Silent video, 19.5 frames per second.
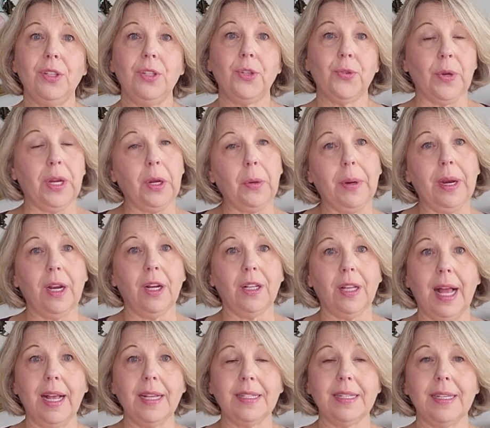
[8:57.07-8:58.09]
drinkware
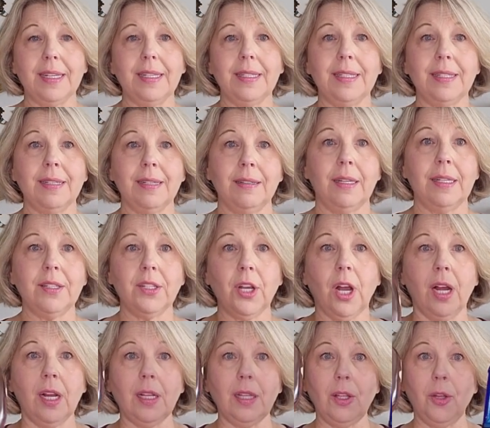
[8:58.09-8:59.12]
glasses, let's
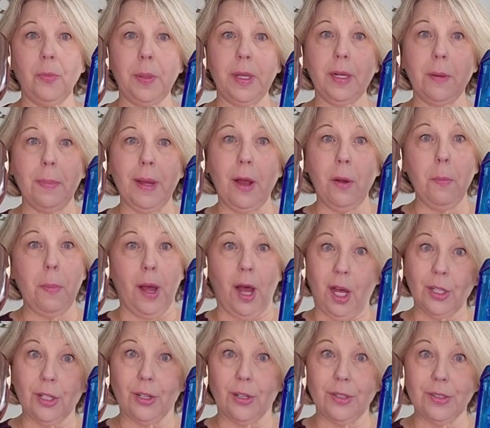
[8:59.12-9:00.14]
talk a little bit about
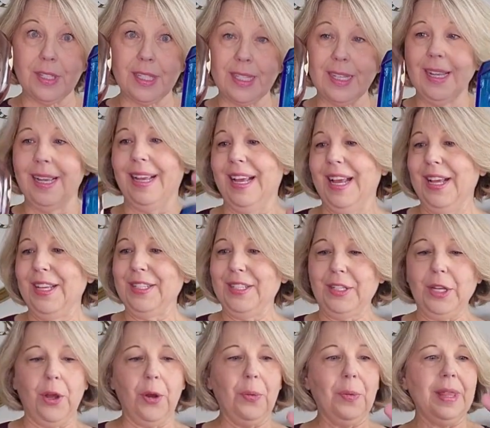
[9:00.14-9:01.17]
bottles.
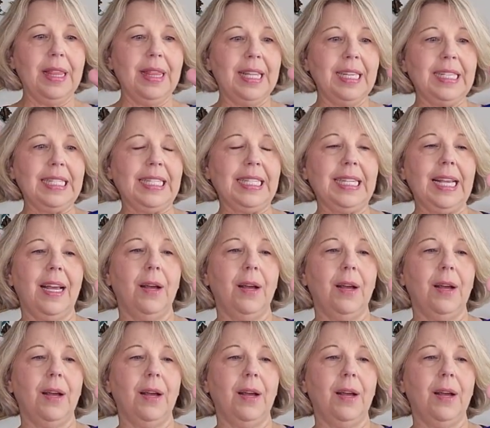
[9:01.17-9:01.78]
So this set